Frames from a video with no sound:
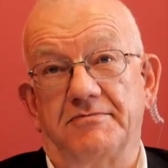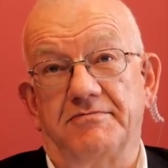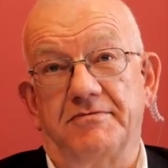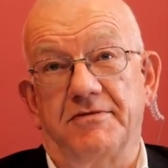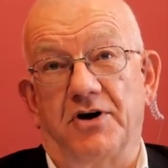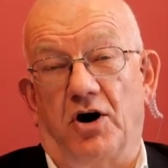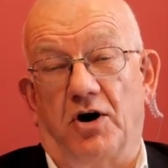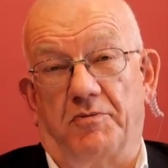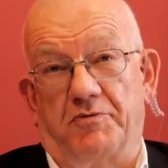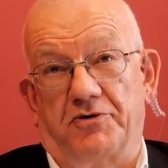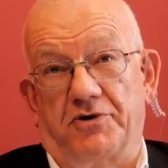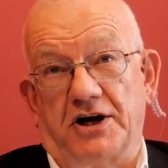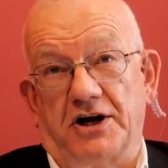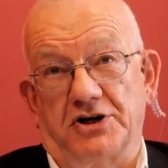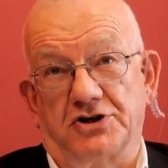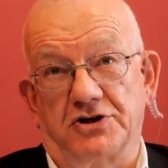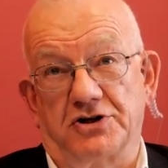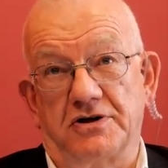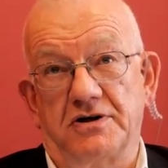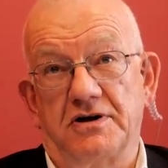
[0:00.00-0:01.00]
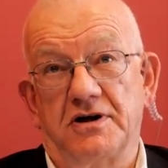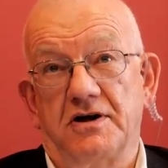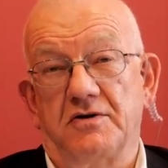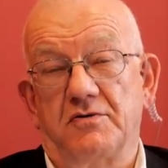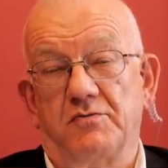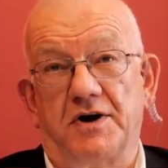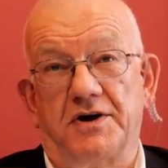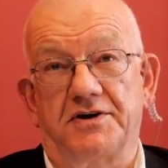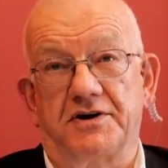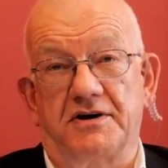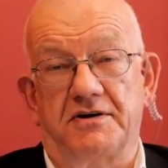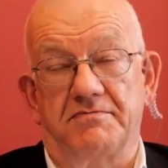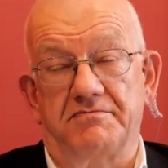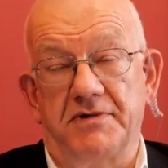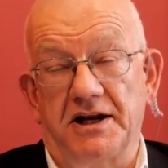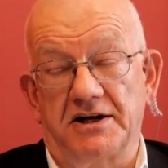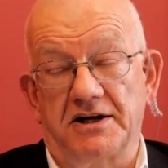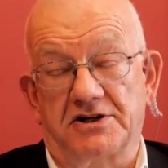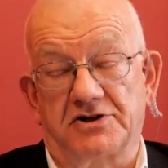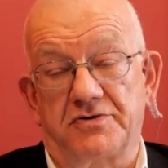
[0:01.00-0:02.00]
operation, whether
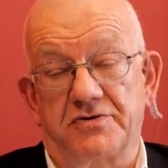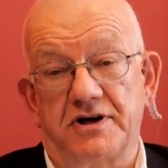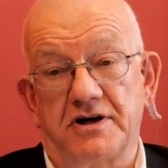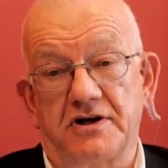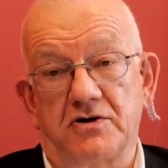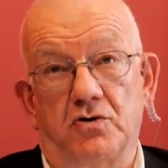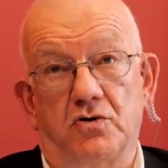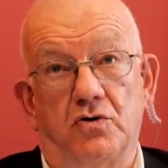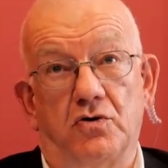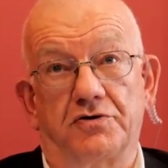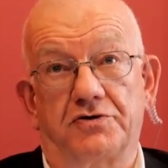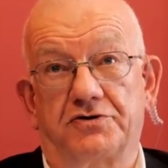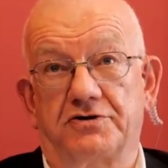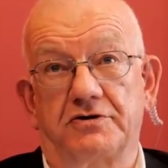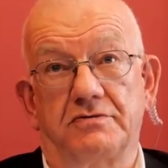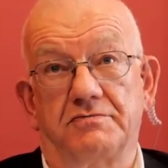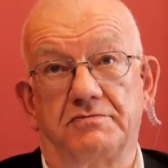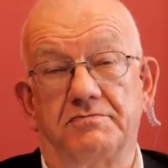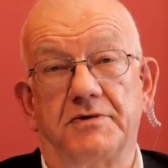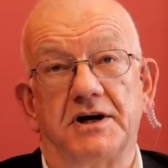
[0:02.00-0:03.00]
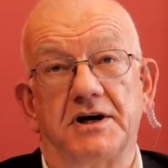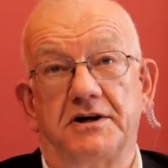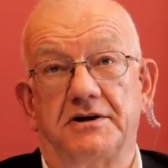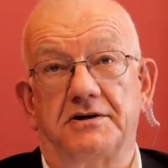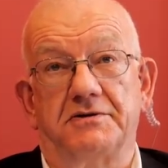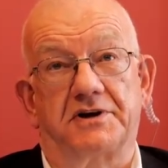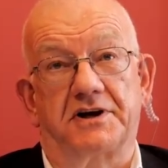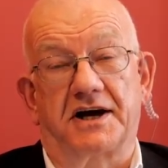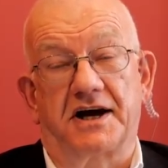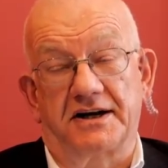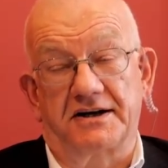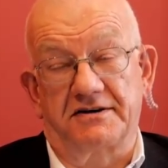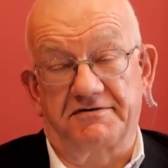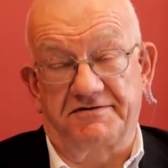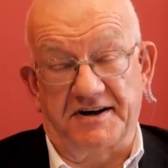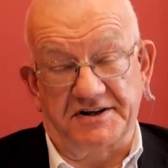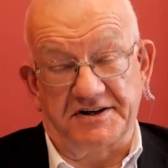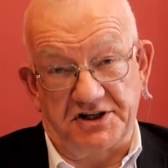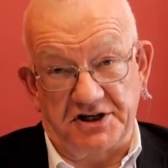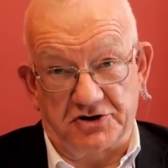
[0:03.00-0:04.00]
military or through the kind of
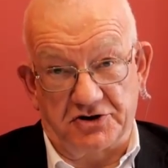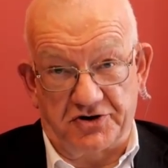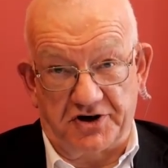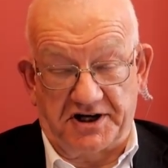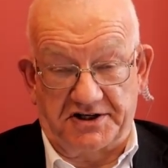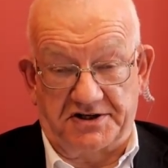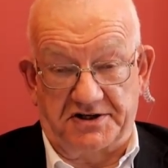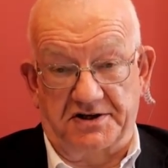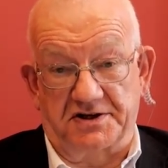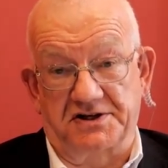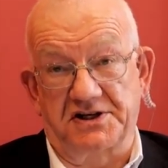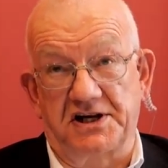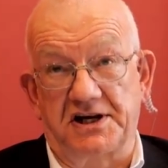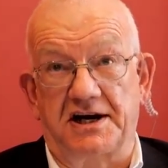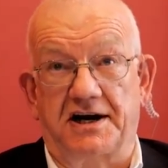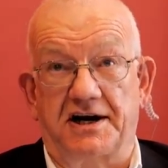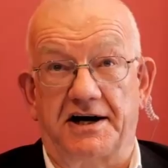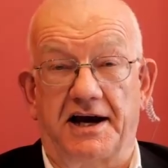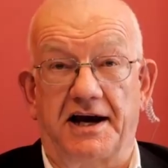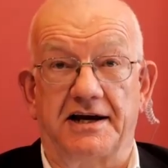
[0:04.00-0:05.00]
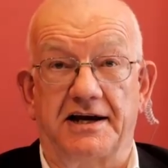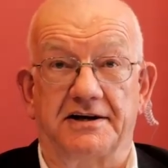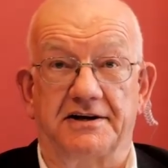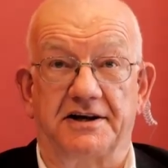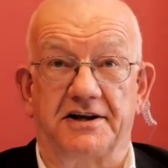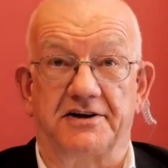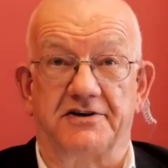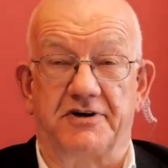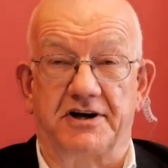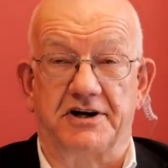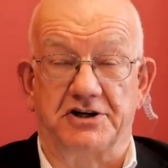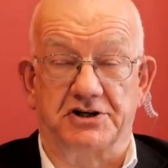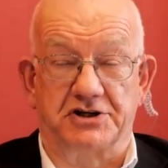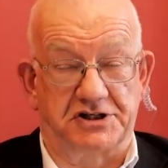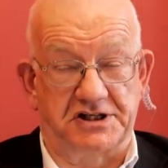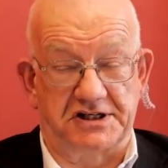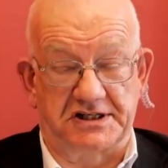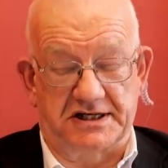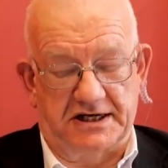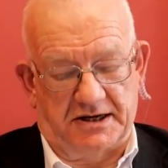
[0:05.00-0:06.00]
fancy tricks that the CIA and other
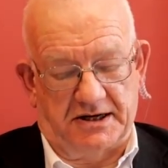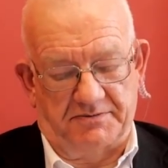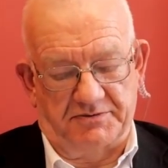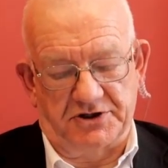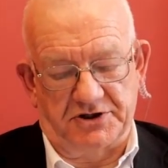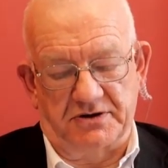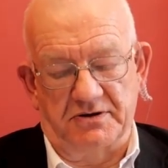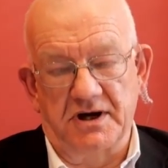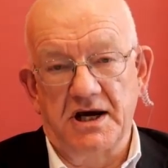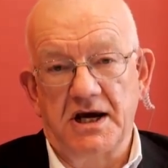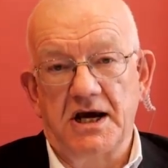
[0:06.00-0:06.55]
agencies get up to.